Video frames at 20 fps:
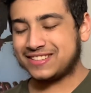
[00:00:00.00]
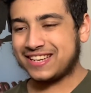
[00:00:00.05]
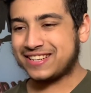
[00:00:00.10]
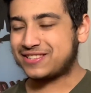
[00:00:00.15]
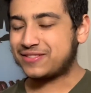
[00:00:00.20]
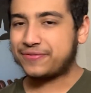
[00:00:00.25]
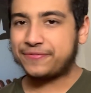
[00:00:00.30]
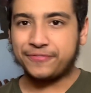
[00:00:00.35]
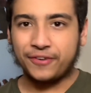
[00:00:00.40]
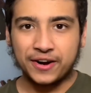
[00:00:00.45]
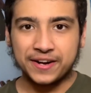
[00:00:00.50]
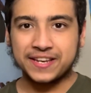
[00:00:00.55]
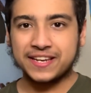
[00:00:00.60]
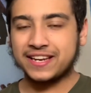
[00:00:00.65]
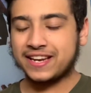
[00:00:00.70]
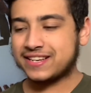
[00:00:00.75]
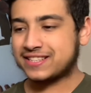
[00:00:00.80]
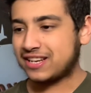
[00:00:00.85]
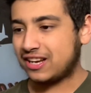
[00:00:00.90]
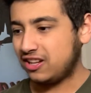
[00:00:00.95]
funny,
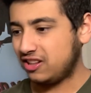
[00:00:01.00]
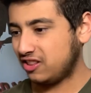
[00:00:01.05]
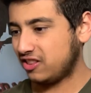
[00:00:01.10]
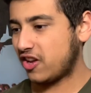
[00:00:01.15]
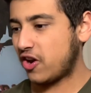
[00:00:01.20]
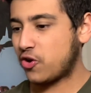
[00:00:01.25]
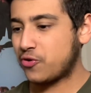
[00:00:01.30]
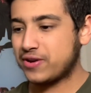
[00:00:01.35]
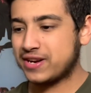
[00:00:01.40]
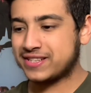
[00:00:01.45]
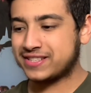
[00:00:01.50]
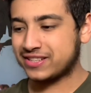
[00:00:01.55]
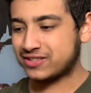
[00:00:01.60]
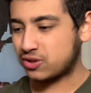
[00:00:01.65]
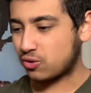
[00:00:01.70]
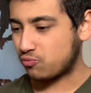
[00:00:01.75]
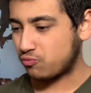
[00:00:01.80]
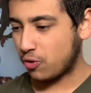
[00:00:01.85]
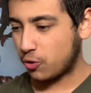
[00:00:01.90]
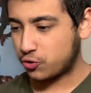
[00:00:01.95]
it's hilarious, it's a
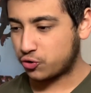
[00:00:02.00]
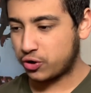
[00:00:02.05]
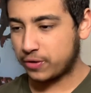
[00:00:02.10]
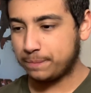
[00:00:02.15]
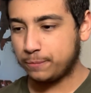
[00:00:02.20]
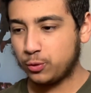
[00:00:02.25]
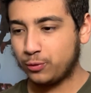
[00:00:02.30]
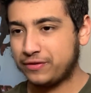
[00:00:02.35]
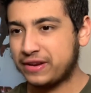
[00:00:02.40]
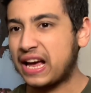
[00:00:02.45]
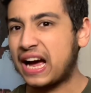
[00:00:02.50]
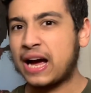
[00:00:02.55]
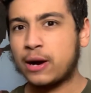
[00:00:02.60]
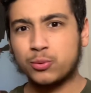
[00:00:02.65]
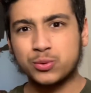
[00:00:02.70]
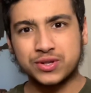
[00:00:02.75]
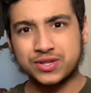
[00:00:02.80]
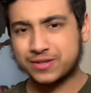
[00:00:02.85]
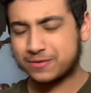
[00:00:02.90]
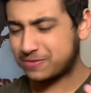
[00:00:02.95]
road trip movie. I
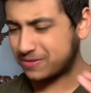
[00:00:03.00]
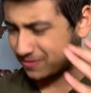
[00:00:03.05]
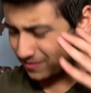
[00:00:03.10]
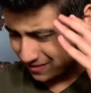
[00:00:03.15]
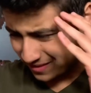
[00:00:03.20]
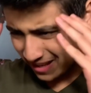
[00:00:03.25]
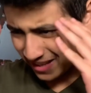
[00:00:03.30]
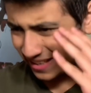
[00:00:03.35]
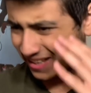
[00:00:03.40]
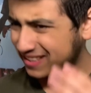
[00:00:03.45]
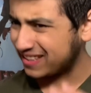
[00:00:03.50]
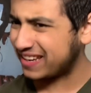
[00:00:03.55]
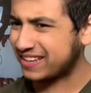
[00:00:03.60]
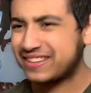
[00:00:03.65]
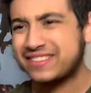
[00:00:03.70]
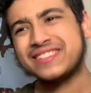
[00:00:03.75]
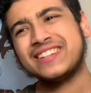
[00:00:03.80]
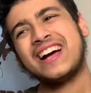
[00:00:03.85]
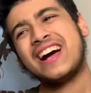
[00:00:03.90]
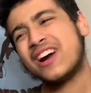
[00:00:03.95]
was thinking, like,
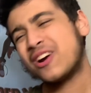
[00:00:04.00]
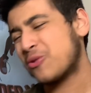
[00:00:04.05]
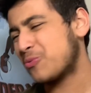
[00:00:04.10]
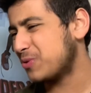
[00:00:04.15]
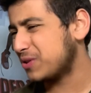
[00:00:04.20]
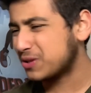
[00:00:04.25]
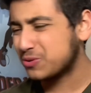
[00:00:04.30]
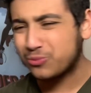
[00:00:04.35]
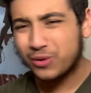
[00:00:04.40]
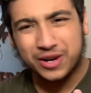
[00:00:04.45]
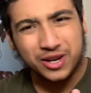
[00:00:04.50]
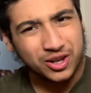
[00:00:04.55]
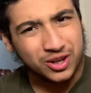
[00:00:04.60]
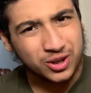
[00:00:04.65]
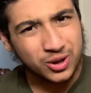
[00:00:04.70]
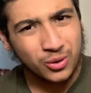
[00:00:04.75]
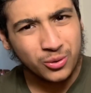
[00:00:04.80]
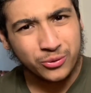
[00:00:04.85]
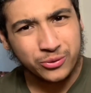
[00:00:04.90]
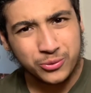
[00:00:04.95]
I don't really want to
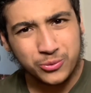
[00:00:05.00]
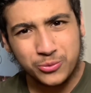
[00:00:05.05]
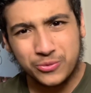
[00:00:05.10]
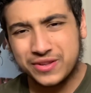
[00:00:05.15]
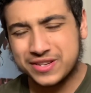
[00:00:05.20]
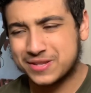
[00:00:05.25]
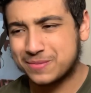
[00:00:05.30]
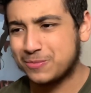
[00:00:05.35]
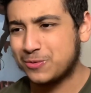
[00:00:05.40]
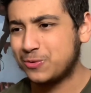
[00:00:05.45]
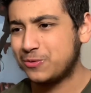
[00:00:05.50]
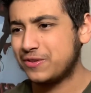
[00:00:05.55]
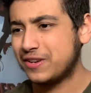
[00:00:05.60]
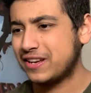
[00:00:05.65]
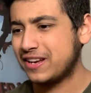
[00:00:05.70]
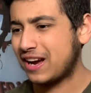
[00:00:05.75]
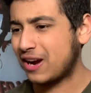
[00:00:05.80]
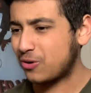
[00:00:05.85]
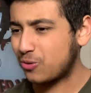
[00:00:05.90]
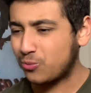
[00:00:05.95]
go through this movie.
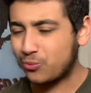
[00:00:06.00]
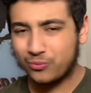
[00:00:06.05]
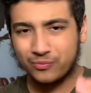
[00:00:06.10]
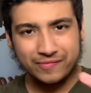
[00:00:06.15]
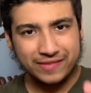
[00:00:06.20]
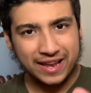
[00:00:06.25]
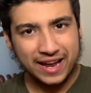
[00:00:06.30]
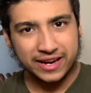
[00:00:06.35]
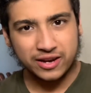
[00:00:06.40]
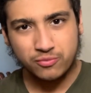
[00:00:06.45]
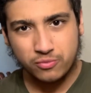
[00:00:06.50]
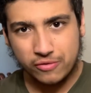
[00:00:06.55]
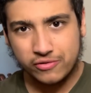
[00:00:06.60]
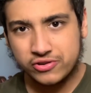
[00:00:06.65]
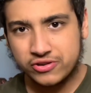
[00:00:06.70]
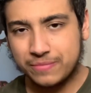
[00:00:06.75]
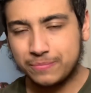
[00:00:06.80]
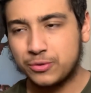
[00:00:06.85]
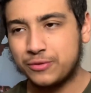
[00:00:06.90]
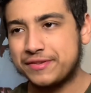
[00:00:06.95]
I don't like road
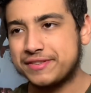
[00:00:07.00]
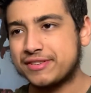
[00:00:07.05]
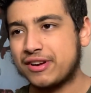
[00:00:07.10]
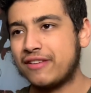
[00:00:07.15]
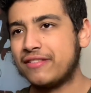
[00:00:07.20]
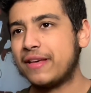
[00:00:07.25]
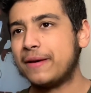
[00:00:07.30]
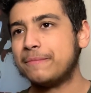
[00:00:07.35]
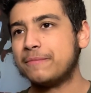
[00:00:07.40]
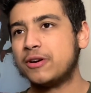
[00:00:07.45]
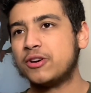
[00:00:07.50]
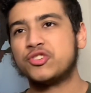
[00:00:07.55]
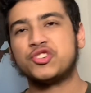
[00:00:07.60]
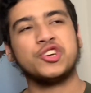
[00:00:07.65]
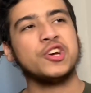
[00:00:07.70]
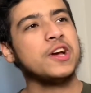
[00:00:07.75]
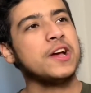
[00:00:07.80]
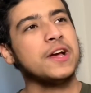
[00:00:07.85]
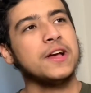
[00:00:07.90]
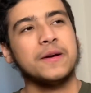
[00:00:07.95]
trip movies all that much,
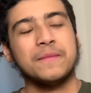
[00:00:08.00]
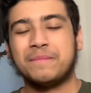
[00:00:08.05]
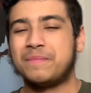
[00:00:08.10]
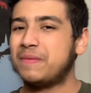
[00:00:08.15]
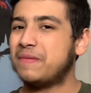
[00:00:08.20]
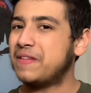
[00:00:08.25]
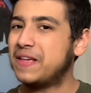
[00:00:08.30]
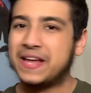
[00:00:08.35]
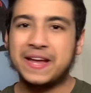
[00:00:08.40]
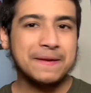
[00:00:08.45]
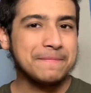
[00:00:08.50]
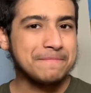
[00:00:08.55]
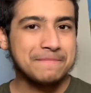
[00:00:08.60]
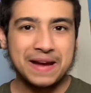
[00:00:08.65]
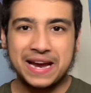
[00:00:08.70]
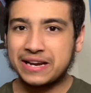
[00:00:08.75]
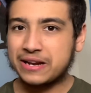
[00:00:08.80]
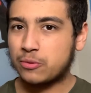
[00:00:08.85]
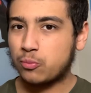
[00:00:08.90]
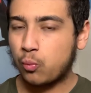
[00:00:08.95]
but it
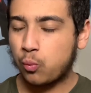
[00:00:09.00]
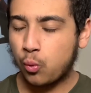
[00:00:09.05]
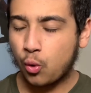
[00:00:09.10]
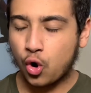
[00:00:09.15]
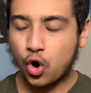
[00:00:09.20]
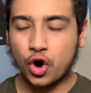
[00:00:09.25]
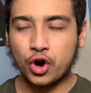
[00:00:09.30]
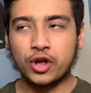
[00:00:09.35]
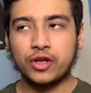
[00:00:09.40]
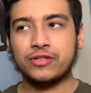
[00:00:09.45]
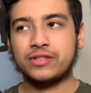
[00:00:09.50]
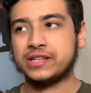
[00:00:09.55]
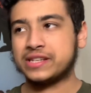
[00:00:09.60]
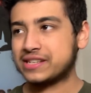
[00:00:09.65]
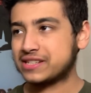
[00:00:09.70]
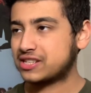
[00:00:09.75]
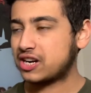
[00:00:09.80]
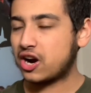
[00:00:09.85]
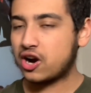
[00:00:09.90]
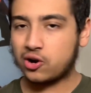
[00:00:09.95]
made it work. The
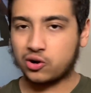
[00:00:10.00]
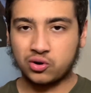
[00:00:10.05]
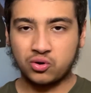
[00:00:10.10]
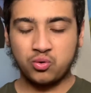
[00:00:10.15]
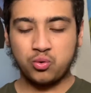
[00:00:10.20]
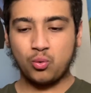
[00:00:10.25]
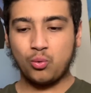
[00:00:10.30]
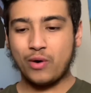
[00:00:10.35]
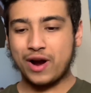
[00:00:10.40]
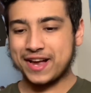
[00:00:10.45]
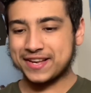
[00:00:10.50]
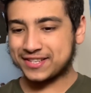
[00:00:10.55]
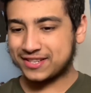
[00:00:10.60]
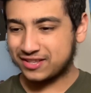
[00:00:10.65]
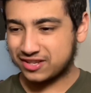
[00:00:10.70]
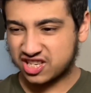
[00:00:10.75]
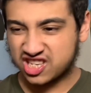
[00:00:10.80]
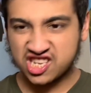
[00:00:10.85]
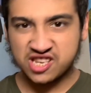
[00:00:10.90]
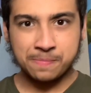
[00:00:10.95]
entire quest, the
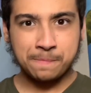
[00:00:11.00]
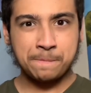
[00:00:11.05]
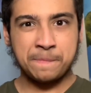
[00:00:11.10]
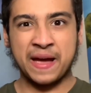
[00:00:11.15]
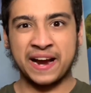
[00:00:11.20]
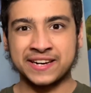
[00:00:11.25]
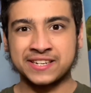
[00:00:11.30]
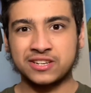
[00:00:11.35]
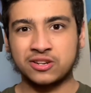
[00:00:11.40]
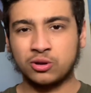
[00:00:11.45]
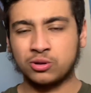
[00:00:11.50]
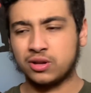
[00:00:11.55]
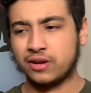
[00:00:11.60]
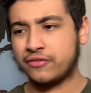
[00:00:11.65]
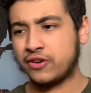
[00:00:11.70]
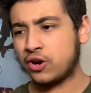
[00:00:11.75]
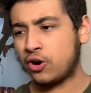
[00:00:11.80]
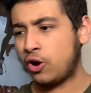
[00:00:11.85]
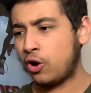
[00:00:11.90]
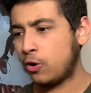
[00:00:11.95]
spectacle of it
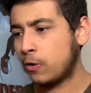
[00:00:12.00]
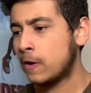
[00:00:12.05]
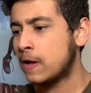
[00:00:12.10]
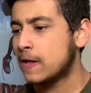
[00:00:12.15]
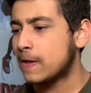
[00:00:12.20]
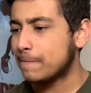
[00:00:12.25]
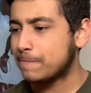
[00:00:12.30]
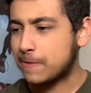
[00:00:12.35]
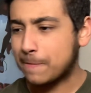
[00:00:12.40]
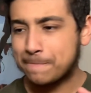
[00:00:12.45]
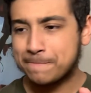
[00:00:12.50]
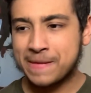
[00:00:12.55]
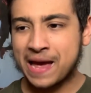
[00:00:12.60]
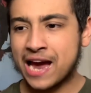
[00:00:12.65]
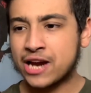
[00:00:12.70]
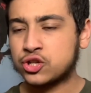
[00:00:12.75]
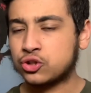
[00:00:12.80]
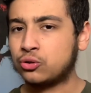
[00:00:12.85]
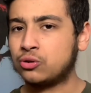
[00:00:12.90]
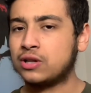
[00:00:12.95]
all, the
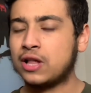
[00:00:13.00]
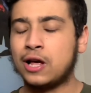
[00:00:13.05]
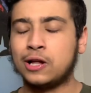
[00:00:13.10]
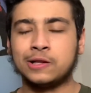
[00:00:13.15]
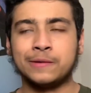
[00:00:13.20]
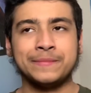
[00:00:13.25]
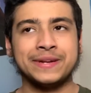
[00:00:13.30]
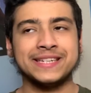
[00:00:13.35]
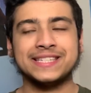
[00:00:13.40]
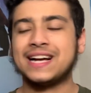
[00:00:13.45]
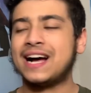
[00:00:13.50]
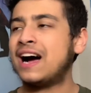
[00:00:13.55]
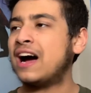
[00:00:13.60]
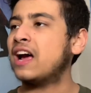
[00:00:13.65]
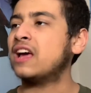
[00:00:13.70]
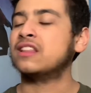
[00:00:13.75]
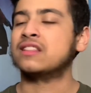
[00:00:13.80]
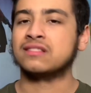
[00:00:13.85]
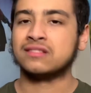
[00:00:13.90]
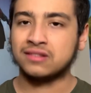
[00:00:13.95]
magical element, I
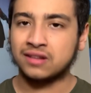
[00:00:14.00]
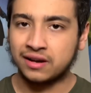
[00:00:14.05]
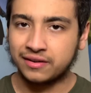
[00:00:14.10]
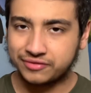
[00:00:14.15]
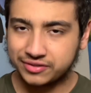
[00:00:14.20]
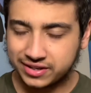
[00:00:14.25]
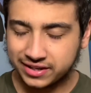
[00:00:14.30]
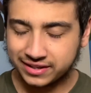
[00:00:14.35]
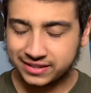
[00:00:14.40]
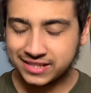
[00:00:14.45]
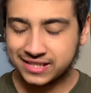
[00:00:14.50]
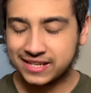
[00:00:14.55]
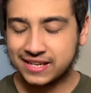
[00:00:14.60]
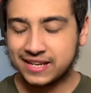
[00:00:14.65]
loved it.